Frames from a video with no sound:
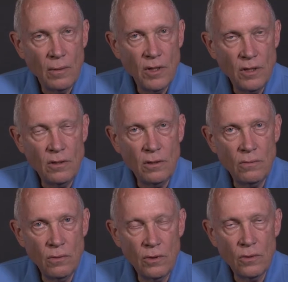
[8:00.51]
I mean, this is
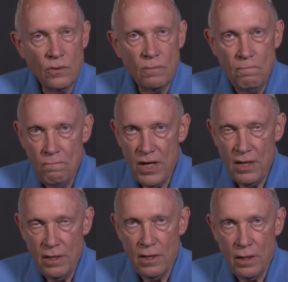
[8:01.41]
one of those
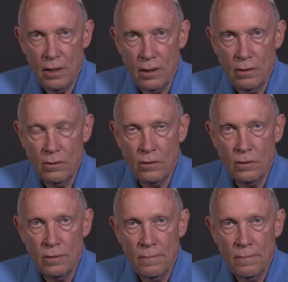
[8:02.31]
big things,